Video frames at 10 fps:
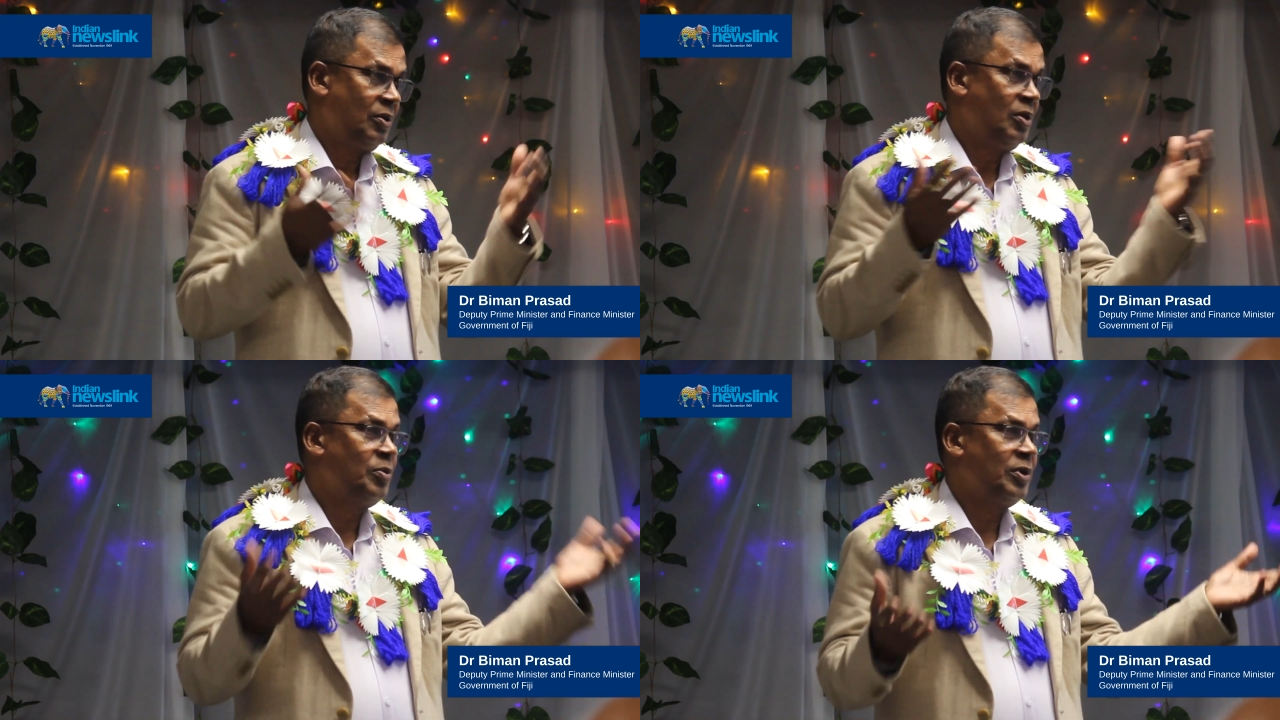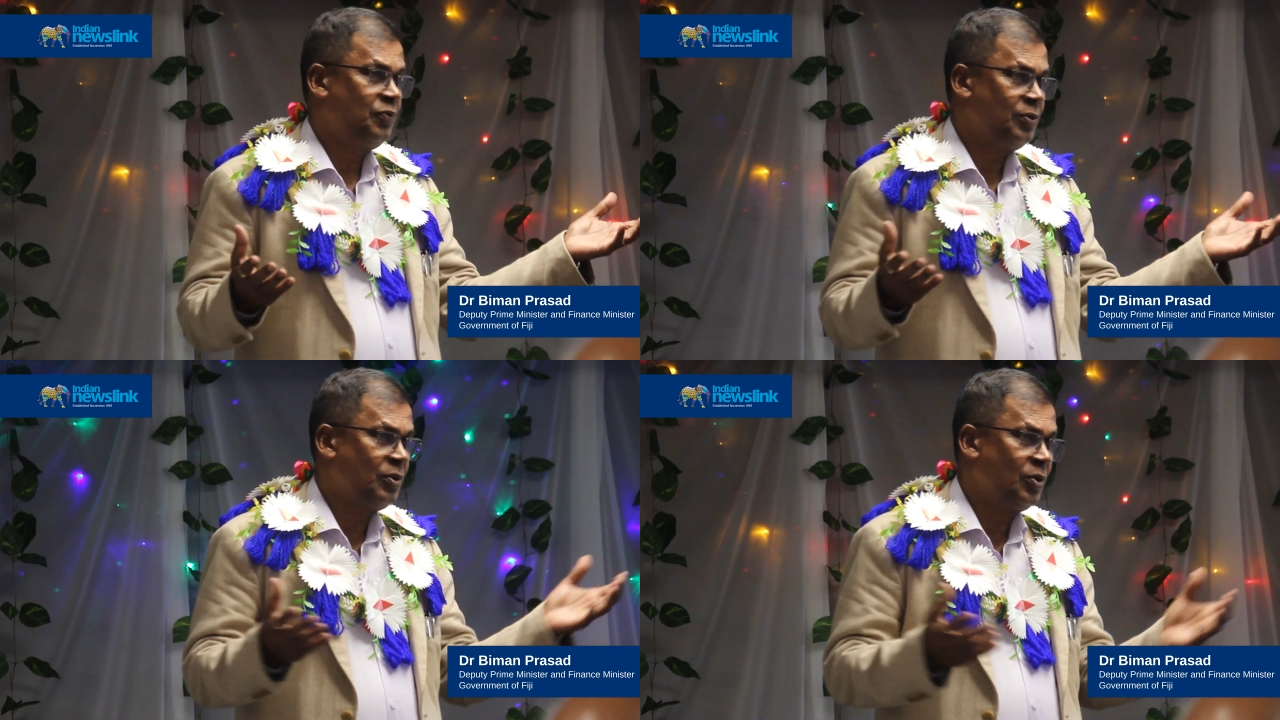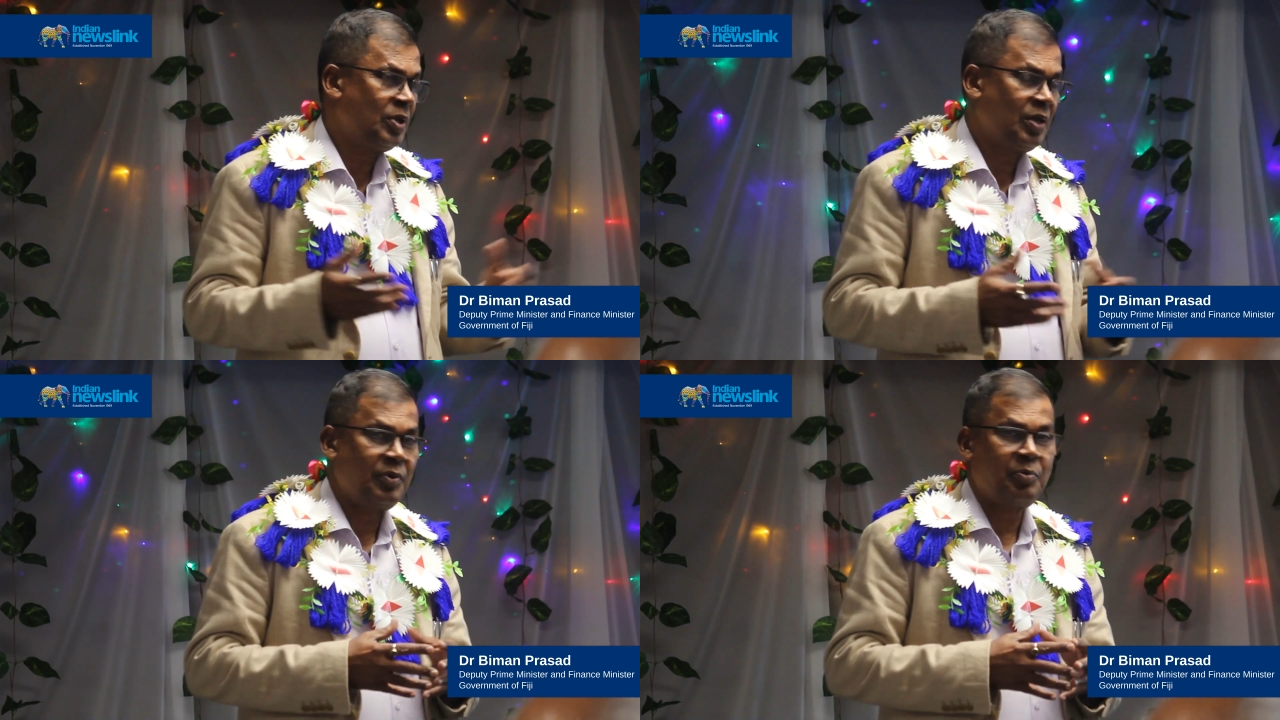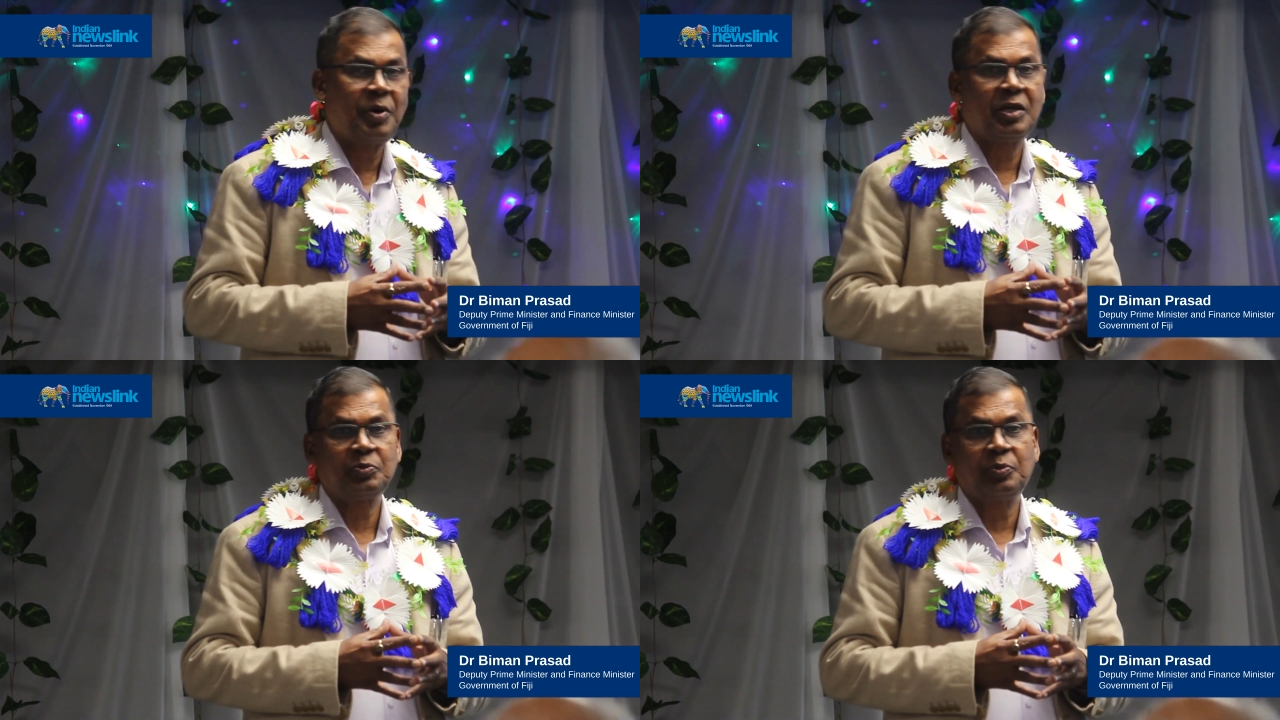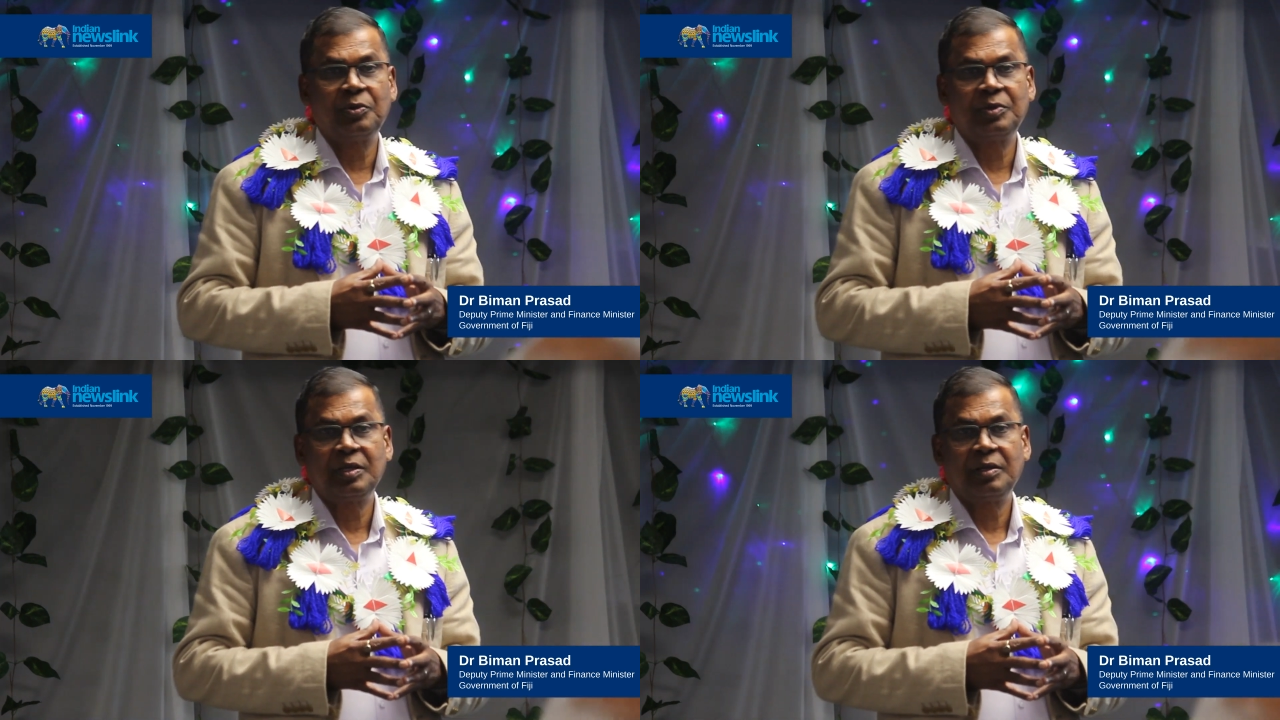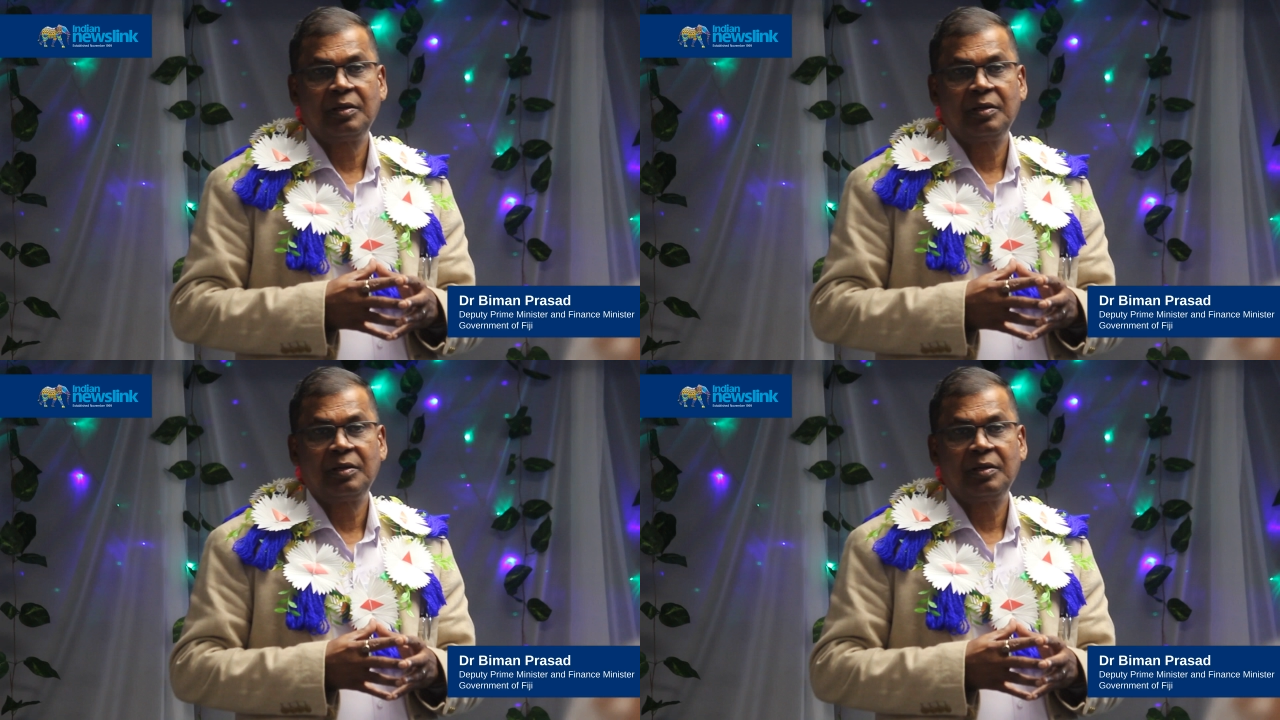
even if you don't have a passport.